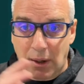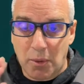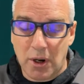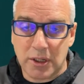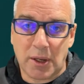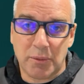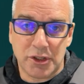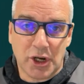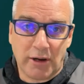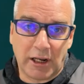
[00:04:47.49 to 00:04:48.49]
I walked out the
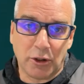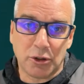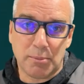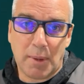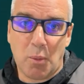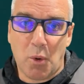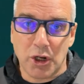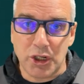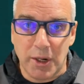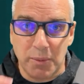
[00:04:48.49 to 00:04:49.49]
door. I looked at my
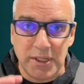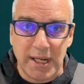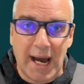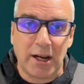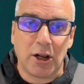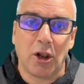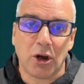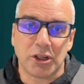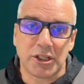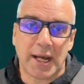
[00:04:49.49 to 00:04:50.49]
watch and it was 9 o'clock
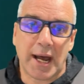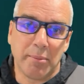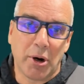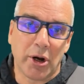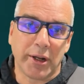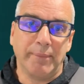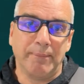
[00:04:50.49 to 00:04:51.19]
on Saturday morning.